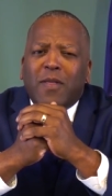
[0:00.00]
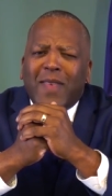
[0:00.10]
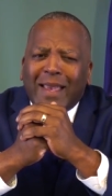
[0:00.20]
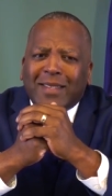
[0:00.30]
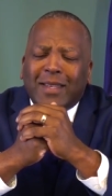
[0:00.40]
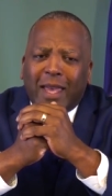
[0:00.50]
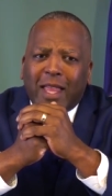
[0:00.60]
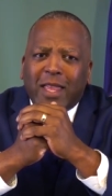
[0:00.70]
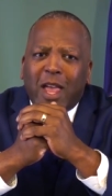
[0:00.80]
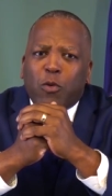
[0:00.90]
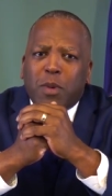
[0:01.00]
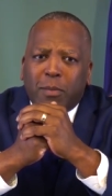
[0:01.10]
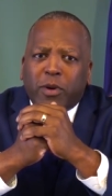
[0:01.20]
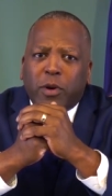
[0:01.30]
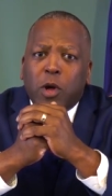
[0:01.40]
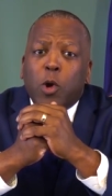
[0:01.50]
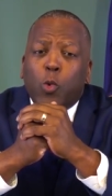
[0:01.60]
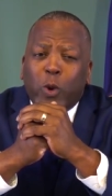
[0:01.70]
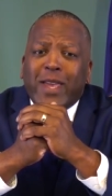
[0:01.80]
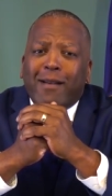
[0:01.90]
Thanks again, and remember,
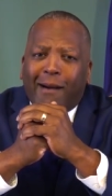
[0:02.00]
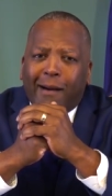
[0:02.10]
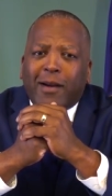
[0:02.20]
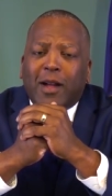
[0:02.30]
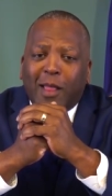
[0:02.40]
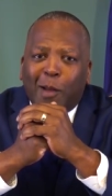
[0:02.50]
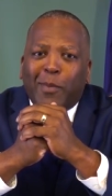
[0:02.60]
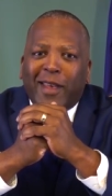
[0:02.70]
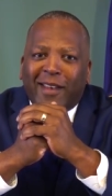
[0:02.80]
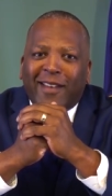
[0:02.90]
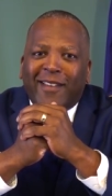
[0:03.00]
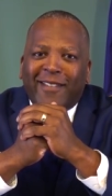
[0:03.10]
we are Columbia.